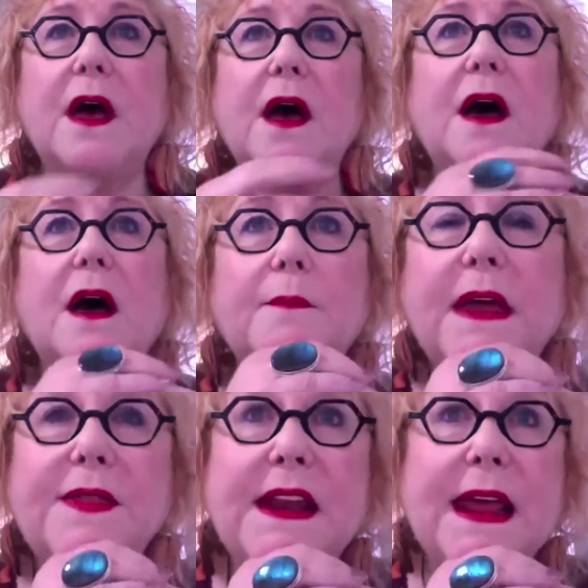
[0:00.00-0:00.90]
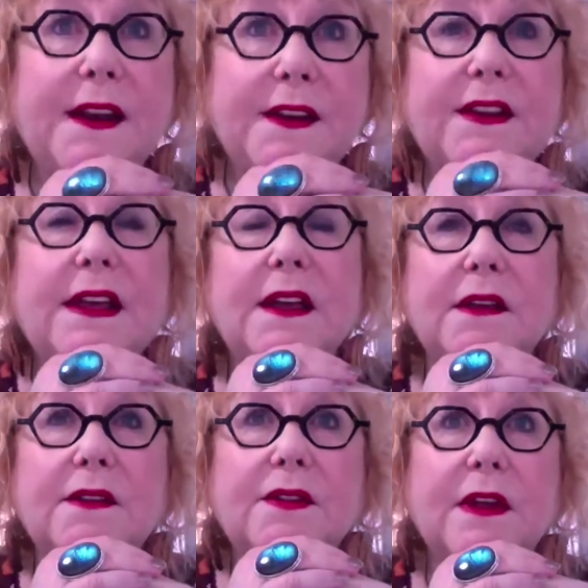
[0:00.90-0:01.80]
and then
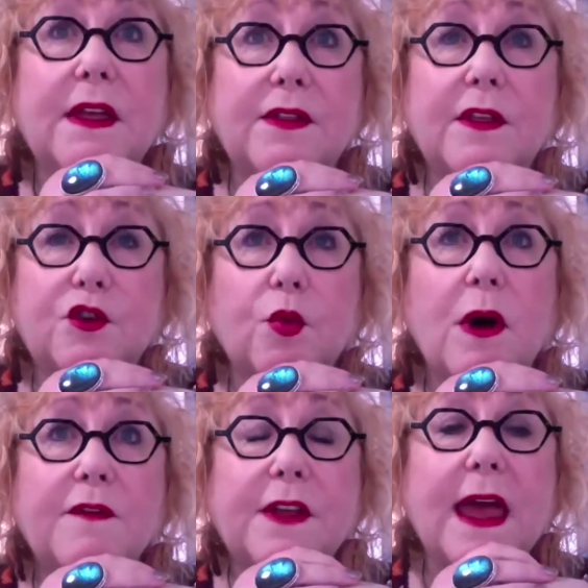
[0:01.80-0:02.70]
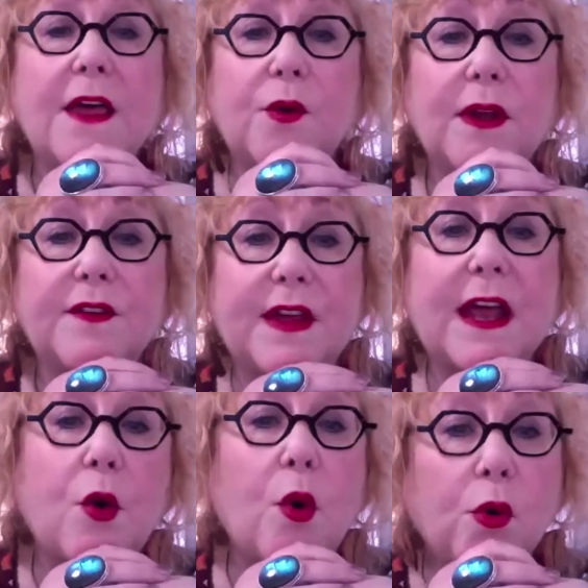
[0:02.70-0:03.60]
ending the 12th gathering is
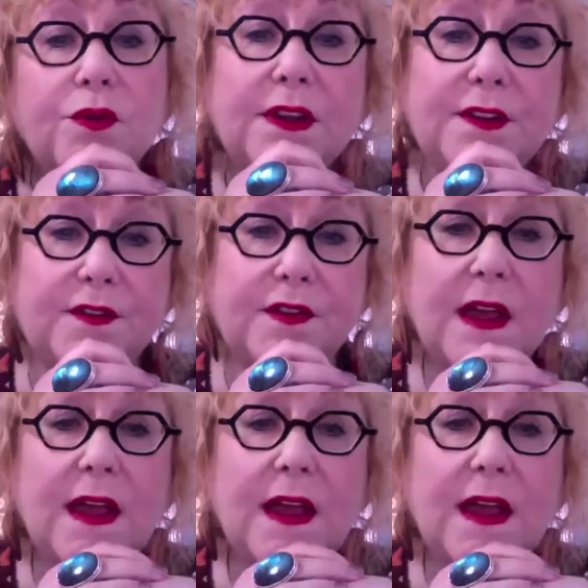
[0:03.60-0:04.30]
on wholeness.